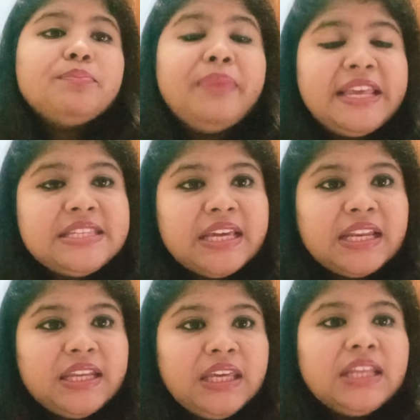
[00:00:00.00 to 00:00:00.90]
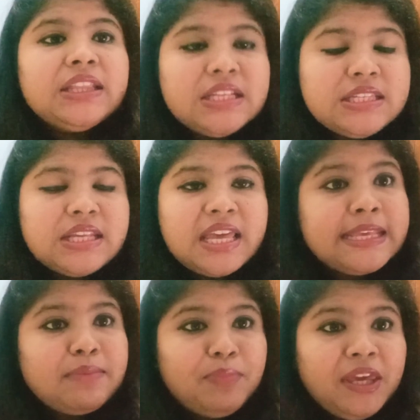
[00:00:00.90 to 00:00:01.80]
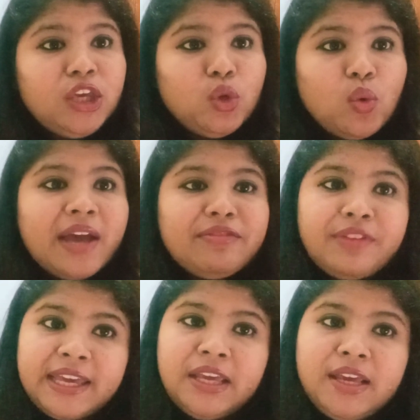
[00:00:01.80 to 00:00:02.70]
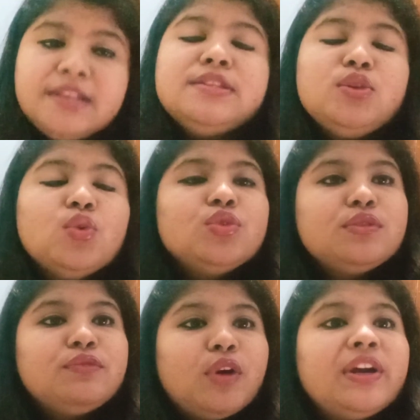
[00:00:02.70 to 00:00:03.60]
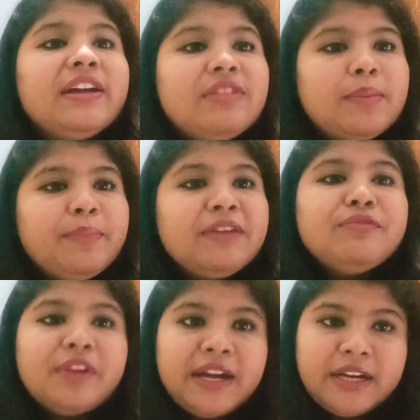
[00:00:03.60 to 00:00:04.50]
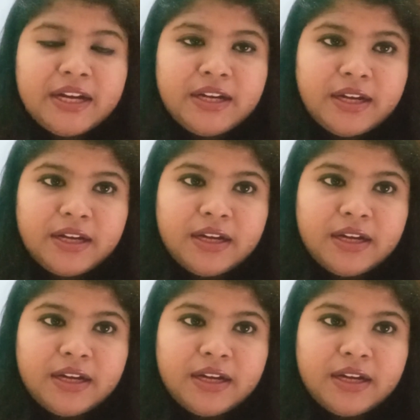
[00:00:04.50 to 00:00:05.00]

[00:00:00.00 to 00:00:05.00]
Basically, this SAP UI5 is used for developing front-end